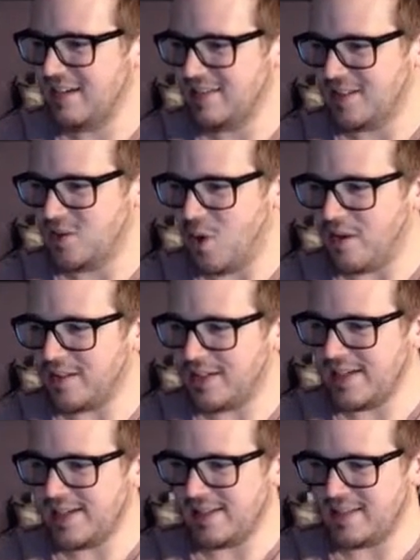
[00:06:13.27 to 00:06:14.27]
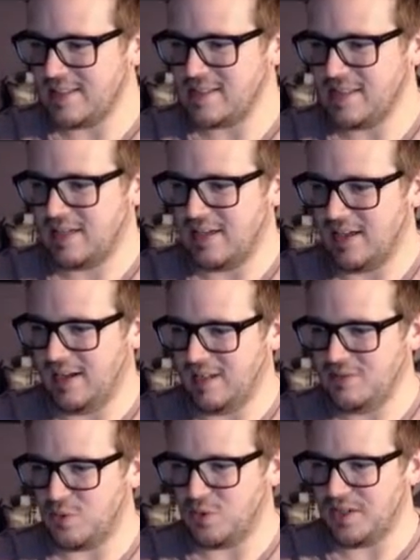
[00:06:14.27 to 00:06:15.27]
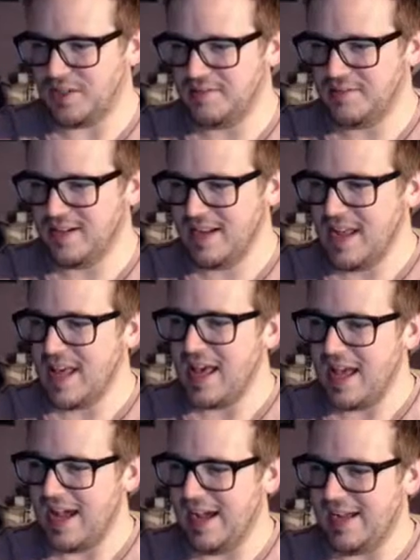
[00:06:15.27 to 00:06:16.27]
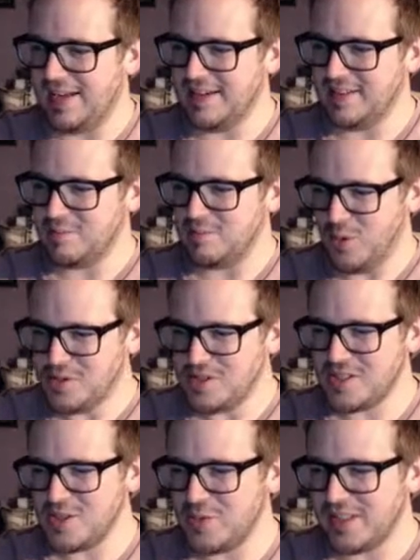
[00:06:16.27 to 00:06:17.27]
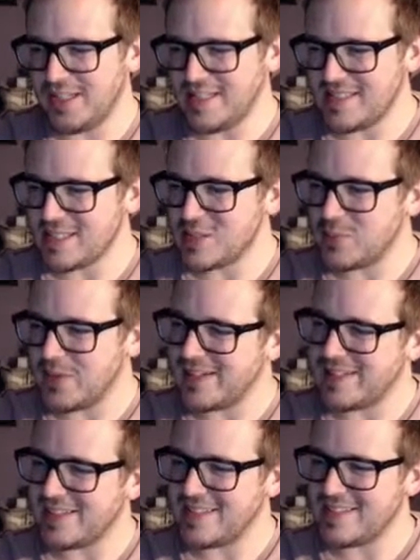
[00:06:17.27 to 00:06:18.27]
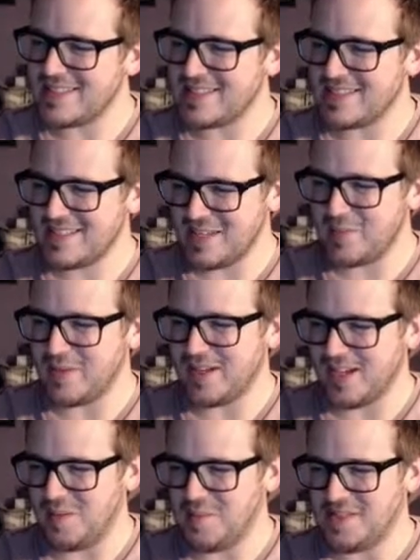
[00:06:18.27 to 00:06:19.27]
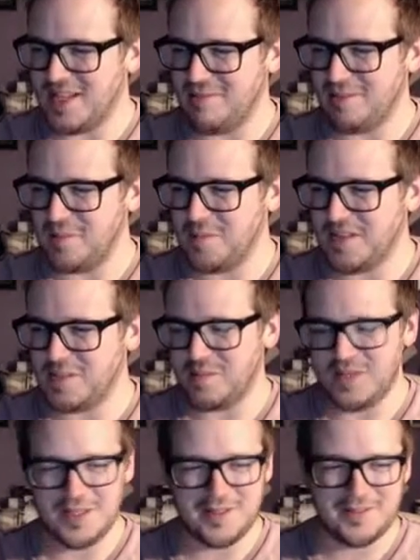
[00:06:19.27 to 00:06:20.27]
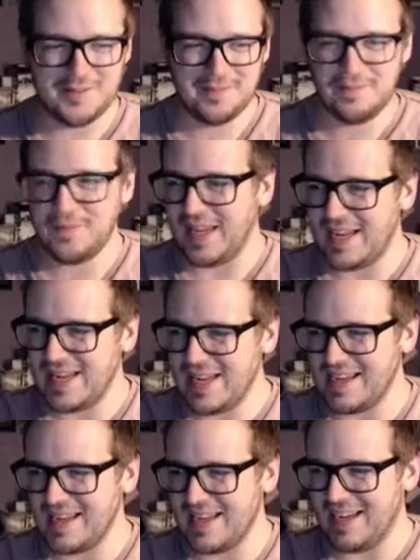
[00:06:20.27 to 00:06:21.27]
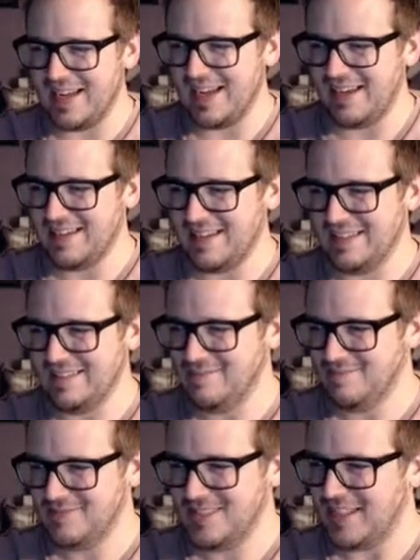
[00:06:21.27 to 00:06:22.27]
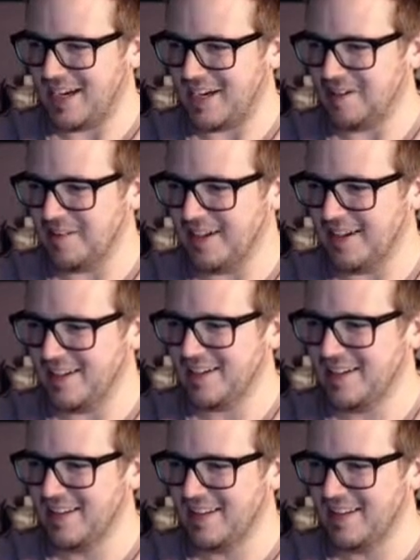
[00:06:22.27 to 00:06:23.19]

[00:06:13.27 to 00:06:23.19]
The quality is negative one, and most duplicants experience stomach upset from this meal aka diarrhea.